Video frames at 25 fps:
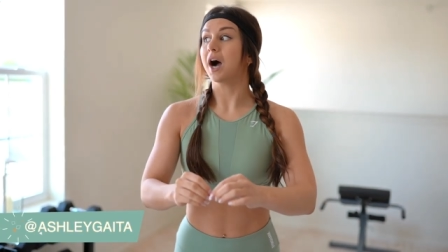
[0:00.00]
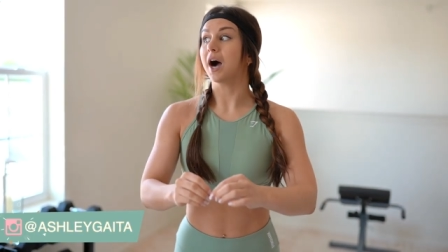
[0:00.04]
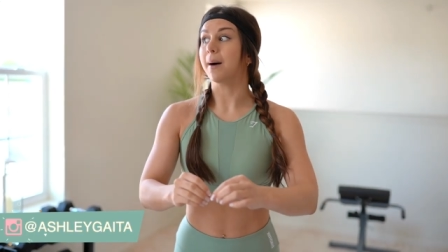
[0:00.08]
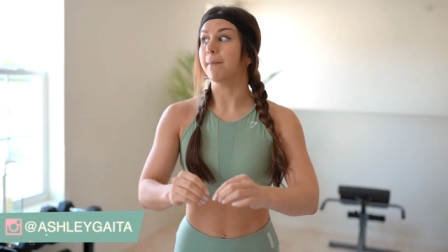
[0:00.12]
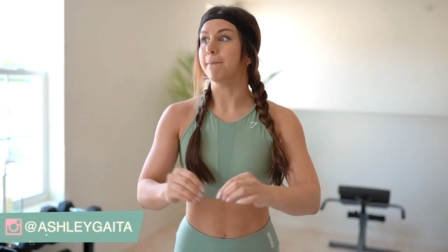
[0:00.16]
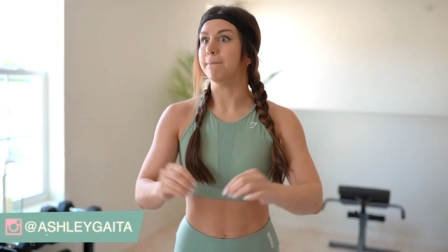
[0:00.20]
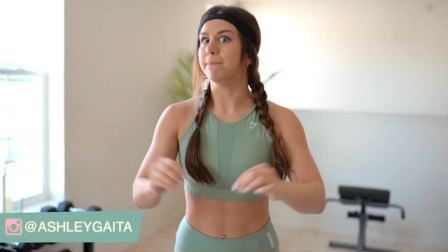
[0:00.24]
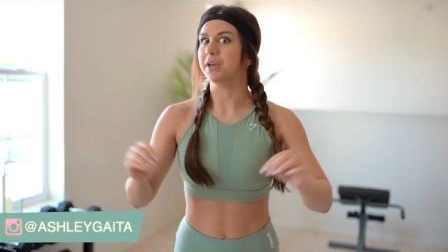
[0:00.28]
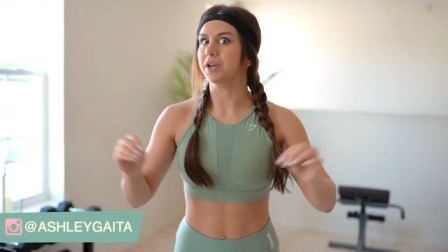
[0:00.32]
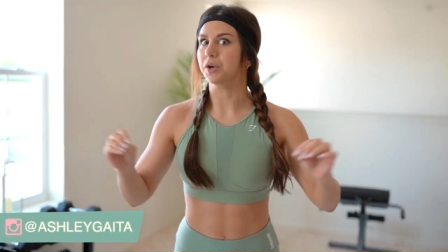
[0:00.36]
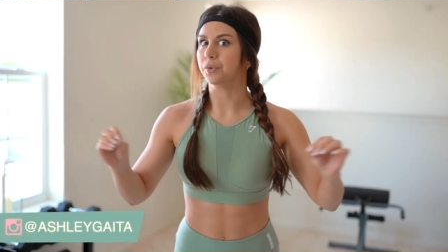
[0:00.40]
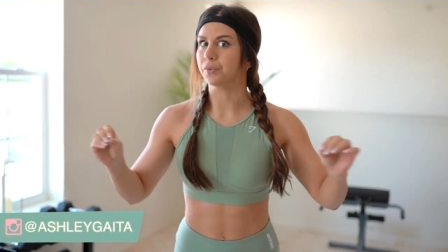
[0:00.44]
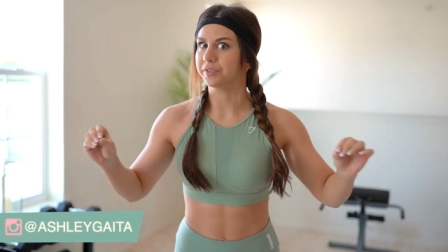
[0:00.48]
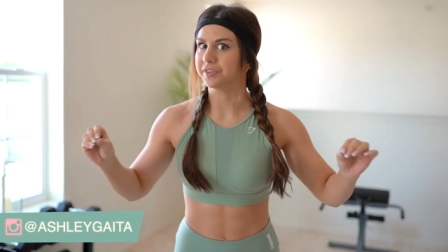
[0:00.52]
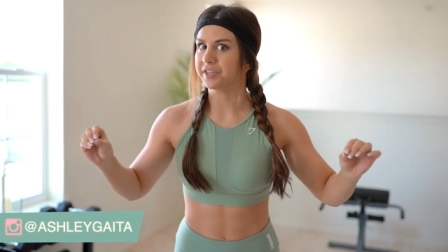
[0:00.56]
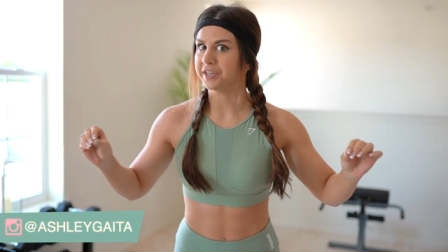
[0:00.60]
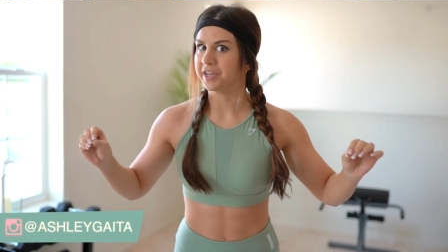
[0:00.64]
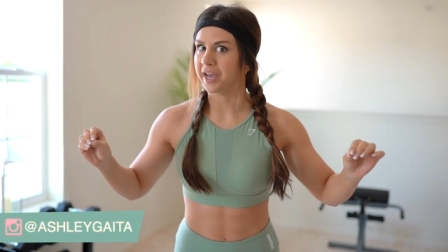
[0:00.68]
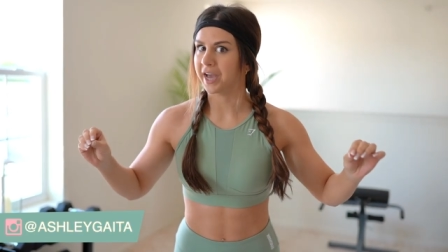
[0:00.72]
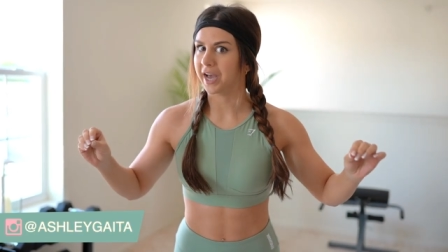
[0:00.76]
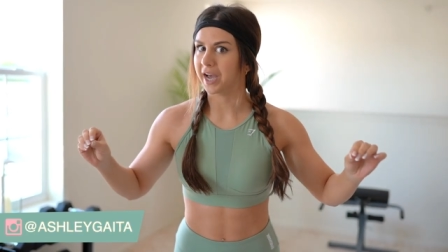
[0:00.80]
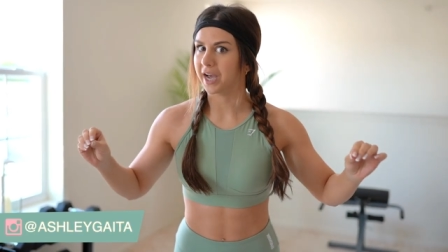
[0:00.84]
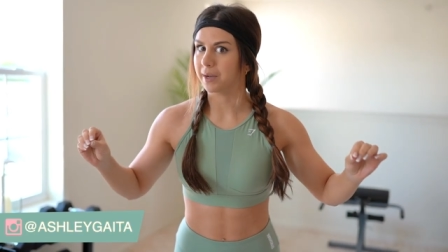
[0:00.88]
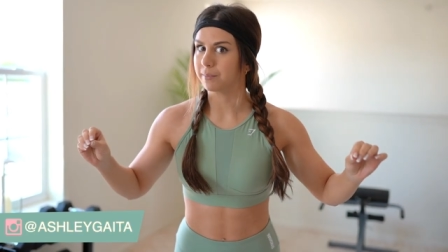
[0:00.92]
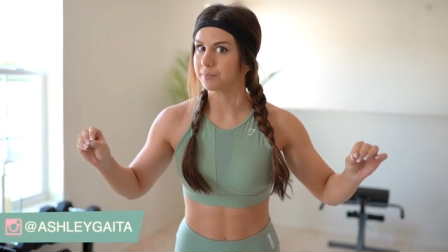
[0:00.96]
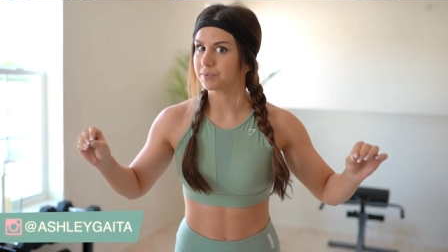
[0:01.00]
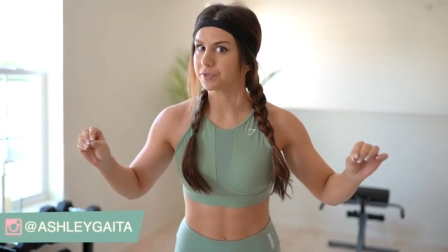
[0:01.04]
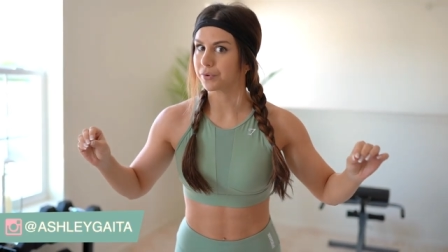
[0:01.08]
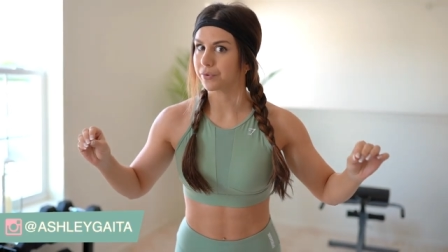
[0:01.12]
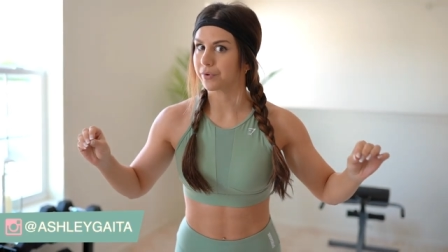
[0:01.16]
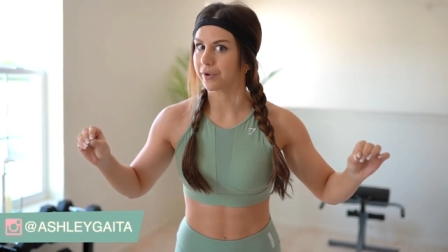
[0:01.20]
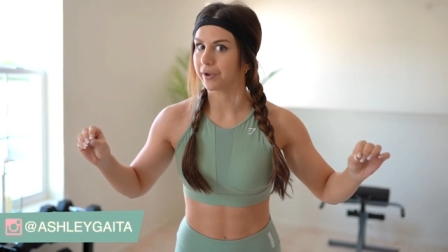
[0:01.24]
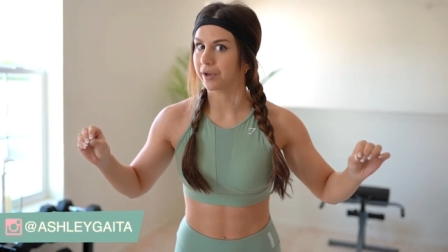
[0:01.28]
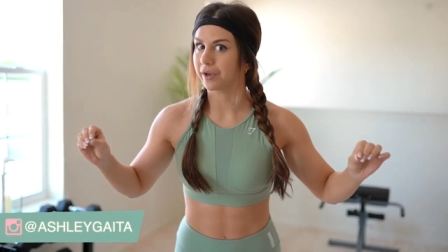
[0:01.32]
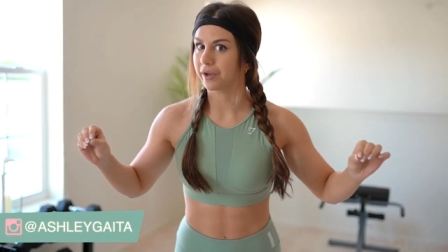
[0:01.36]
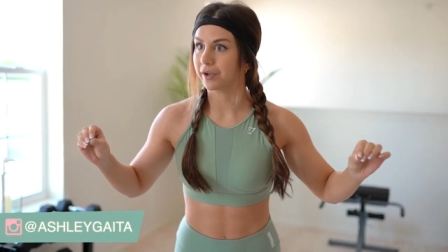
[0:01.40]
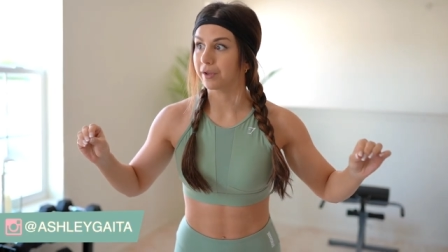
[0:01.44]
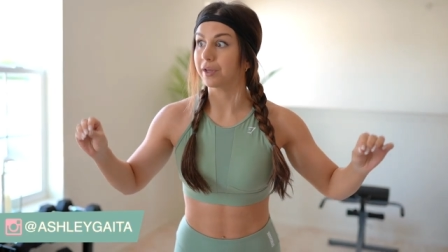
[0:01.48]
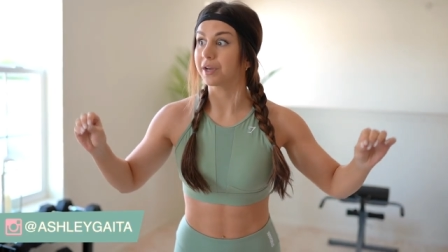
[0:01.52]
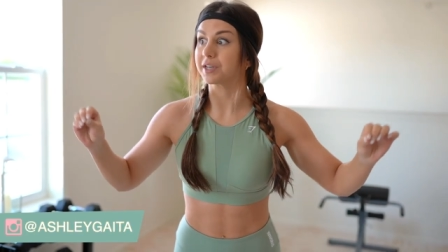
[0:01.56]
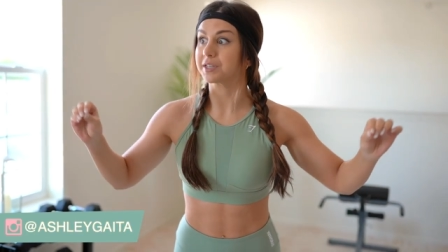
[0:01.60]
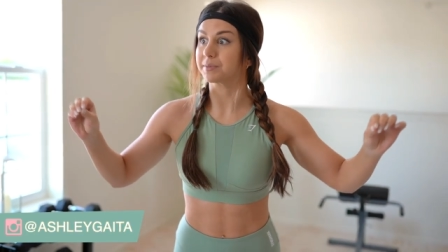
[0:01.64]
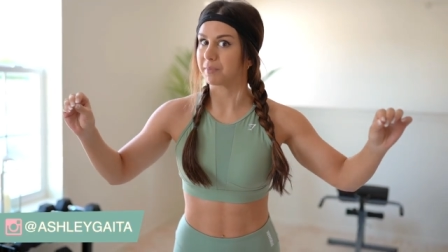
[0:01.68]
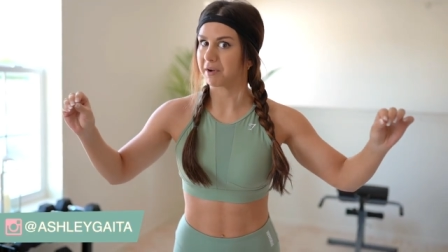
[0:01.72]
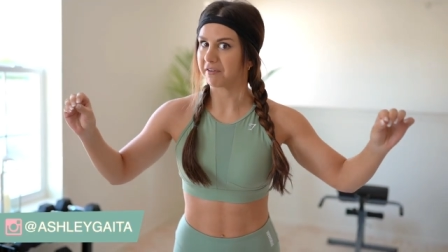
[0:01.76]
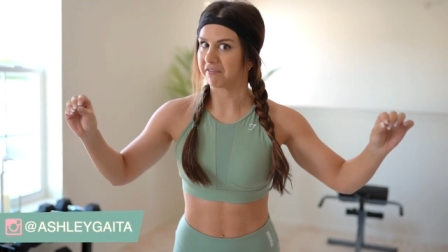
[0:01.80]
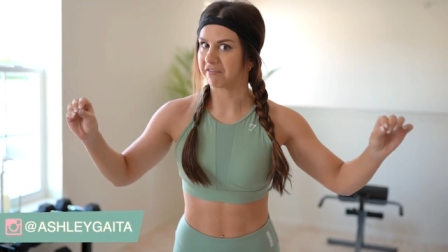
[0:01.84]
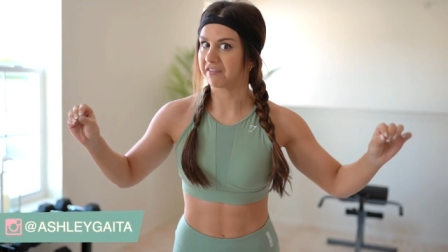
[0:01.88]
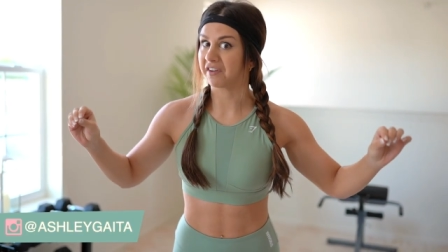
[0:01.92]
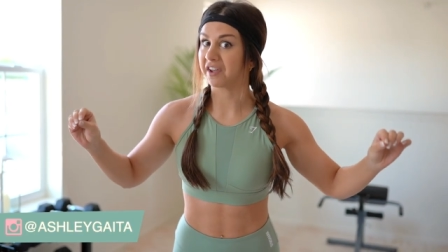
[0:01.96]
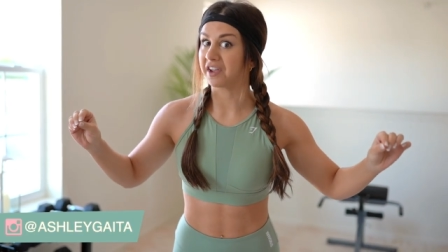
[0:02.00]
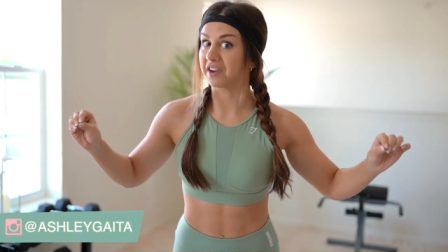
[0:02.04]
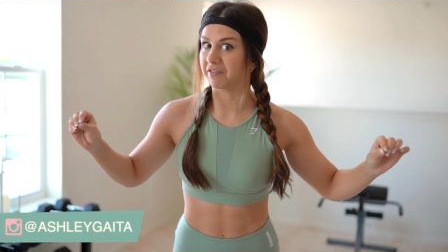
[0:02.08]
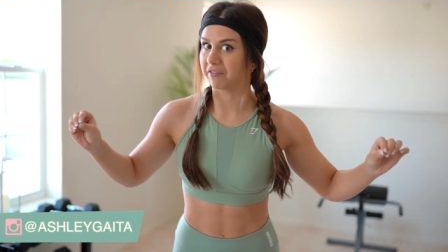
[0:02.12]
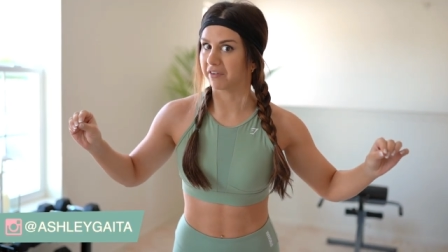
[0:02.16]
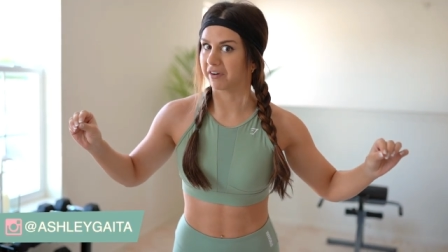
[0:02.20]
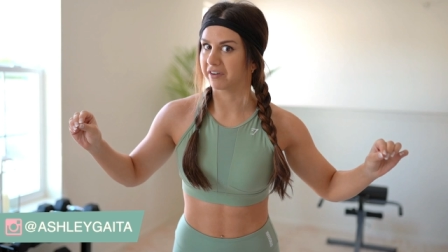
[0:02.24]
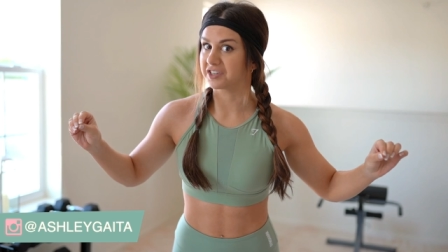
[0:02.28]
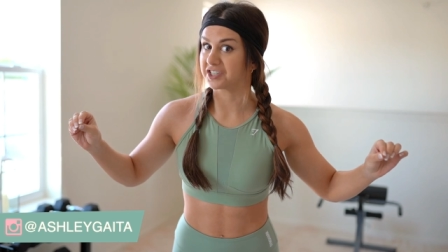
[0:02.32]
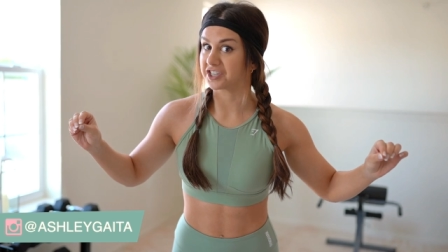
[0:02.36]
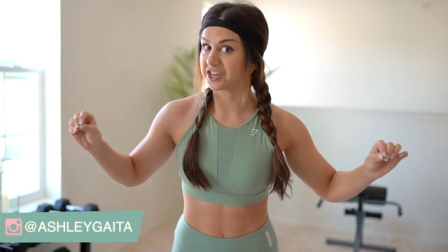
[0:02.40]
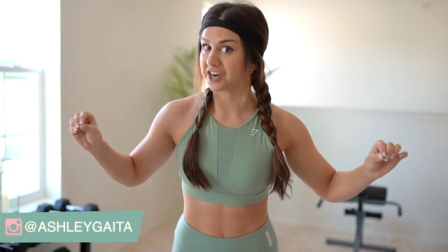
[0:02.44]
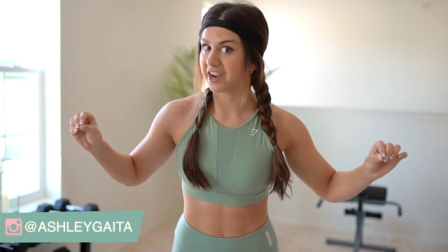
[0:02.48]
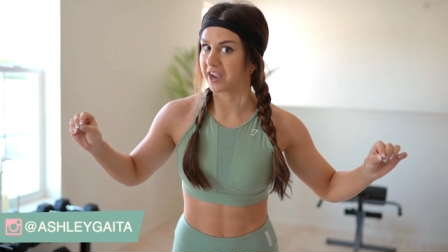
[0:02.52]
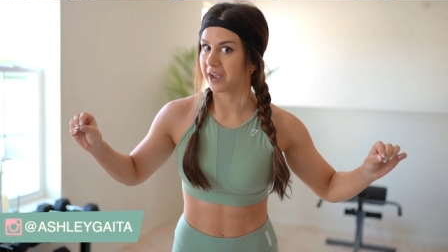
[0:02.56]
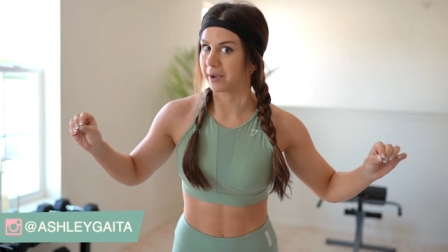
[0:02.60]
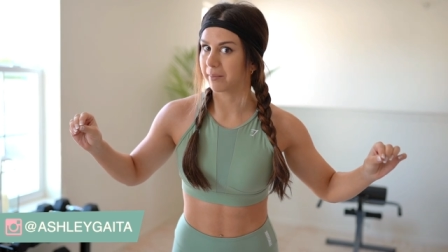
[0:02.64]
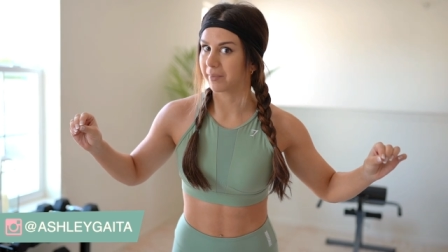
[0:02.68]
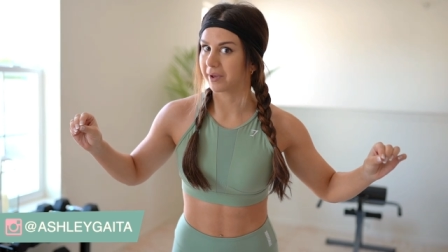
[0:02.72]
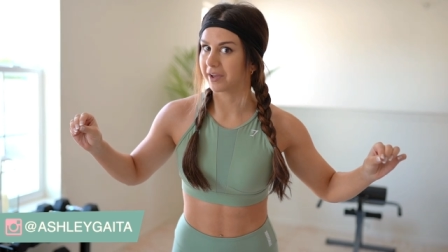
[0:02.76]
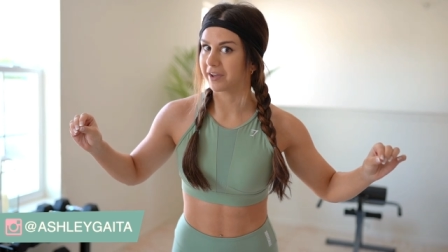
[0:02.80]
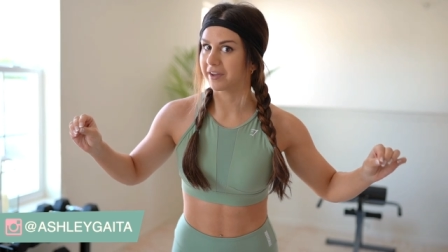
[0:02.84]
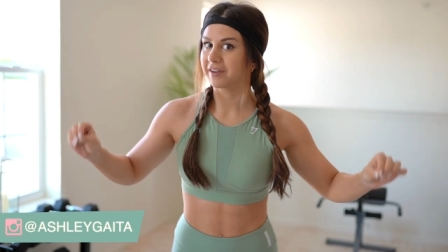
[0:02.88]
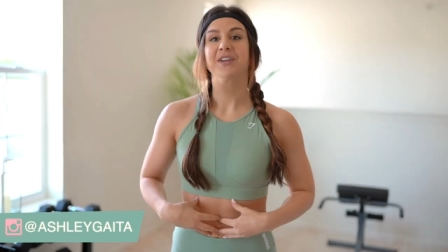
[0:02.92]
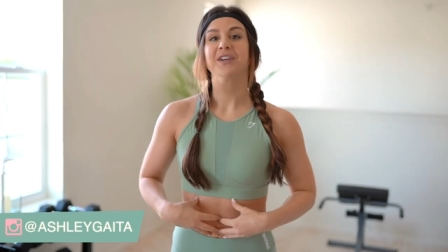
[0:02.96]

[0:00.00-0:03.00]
I'm big with the abs, okay? That's my favorite jam.